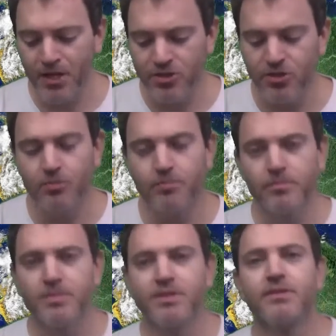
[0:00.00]
So
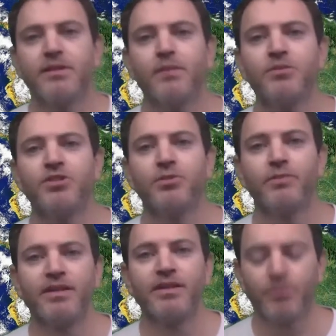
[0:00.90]

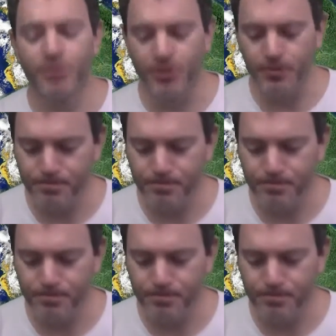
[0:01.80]
myth number two,